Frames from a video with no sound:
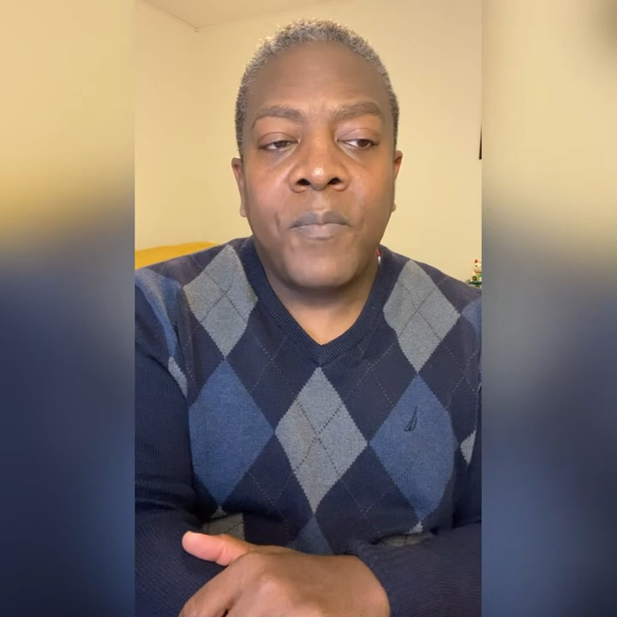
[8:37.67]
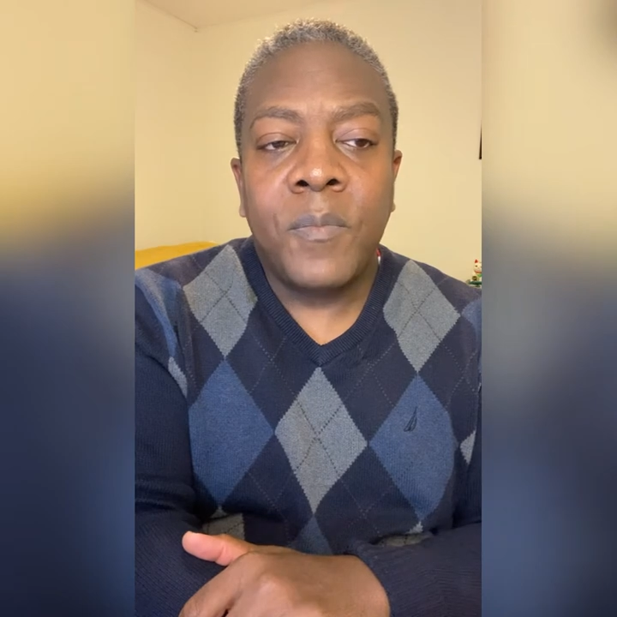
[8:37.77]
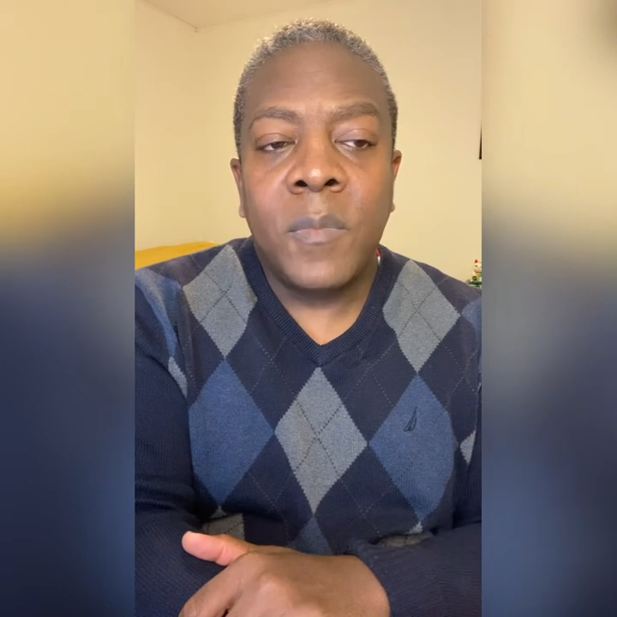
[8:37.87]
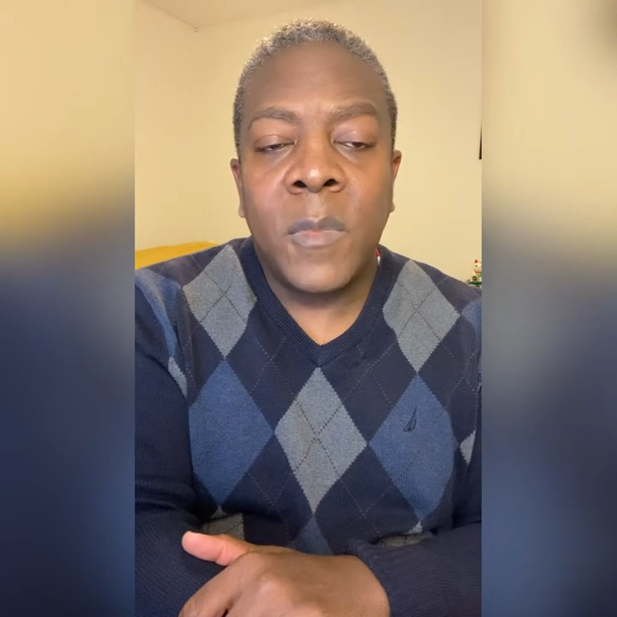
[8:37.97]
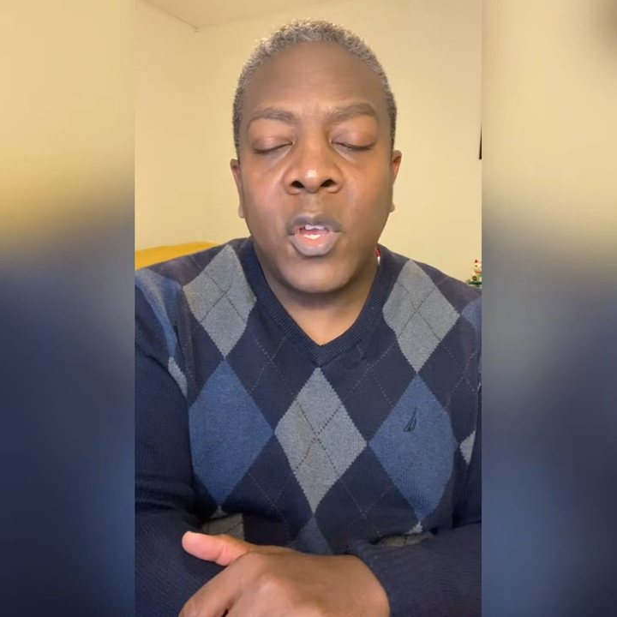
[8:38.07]

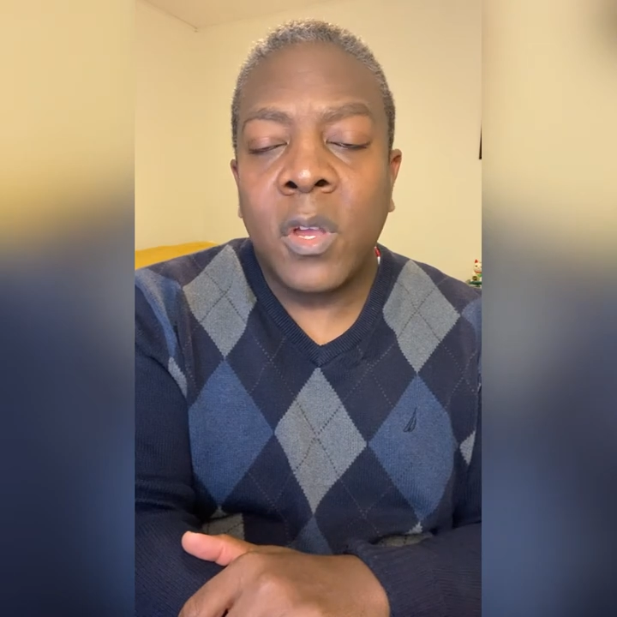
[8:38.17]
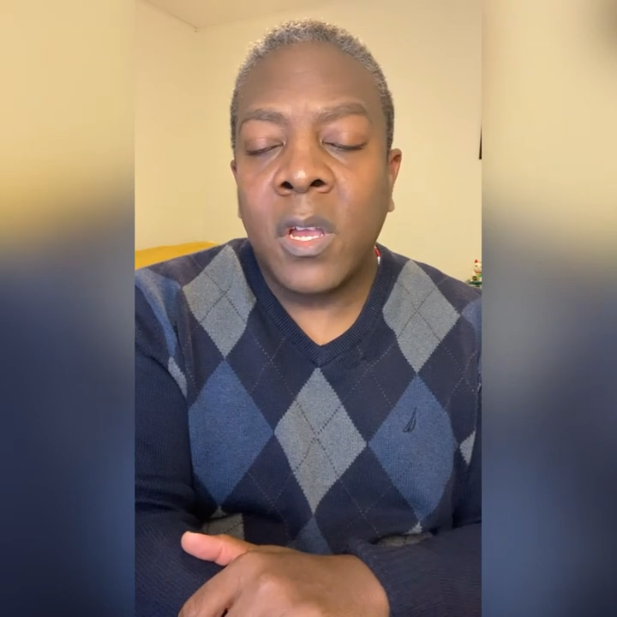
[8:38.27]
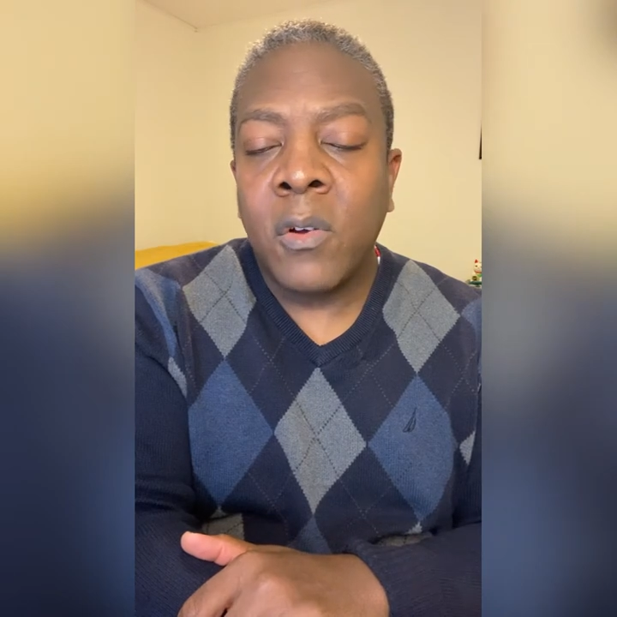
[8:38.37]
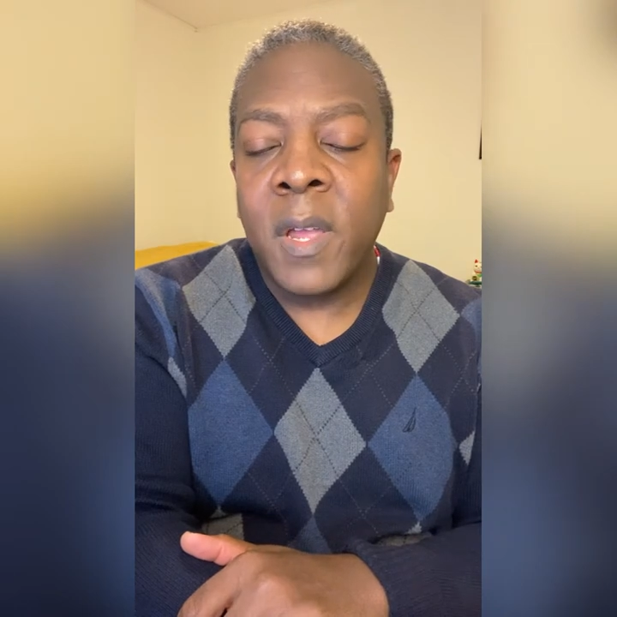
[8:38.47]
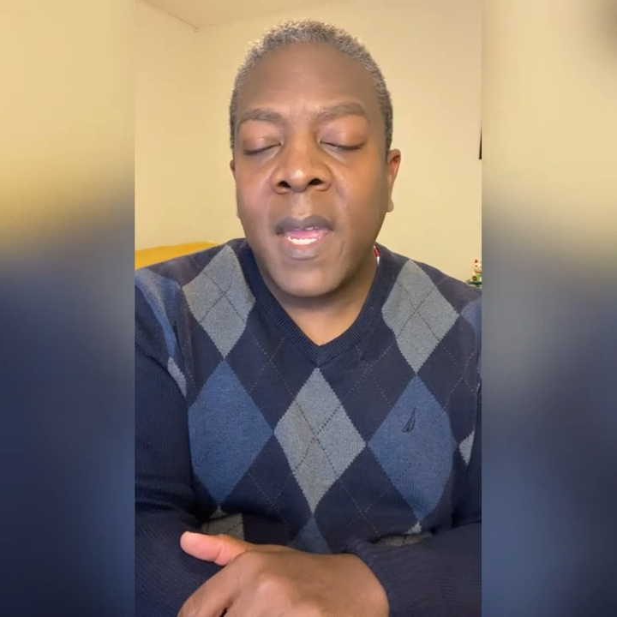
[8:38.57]
You can
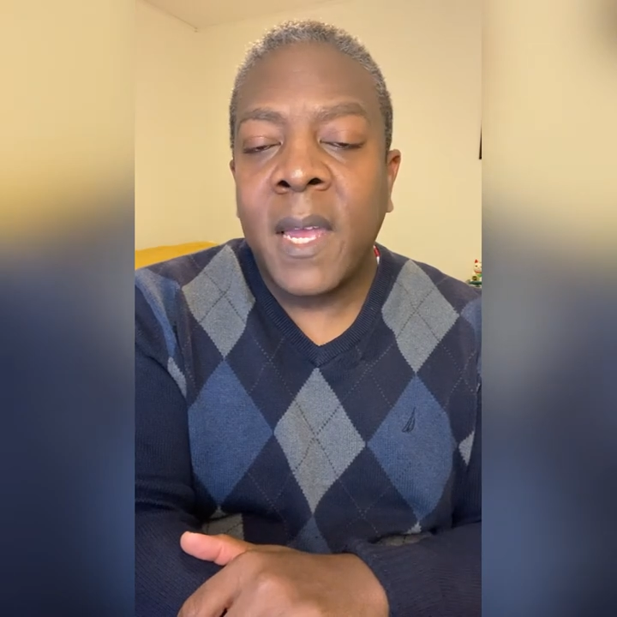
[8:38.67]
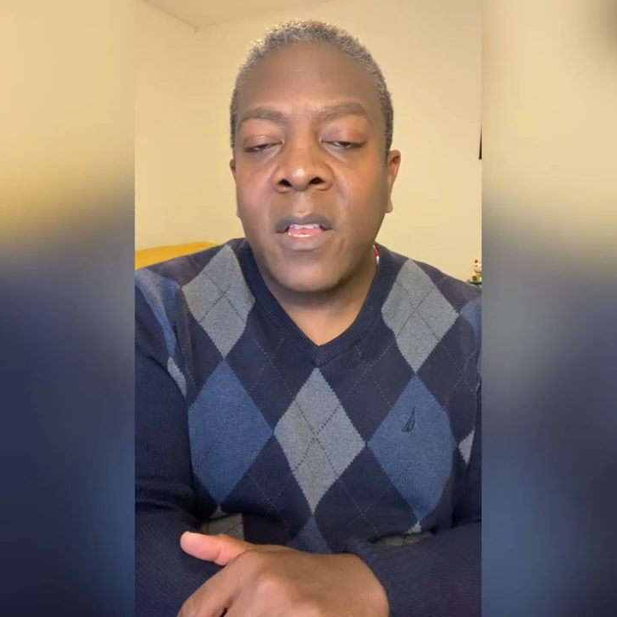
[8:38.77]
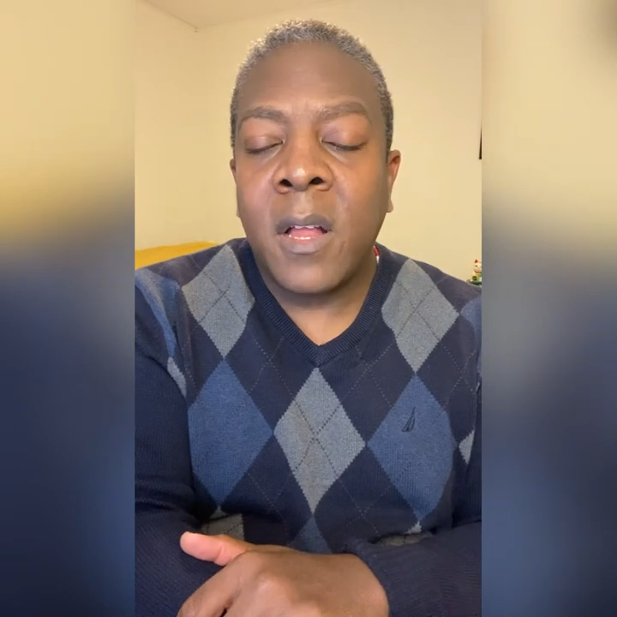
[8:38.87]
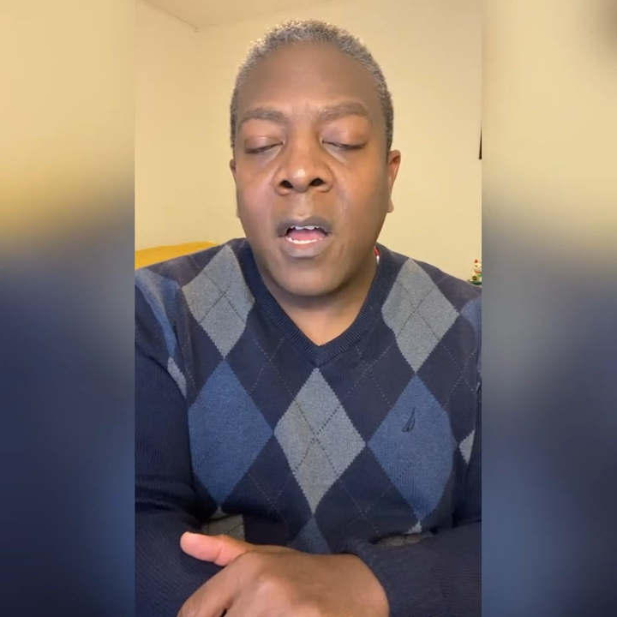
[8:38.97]
go ahead and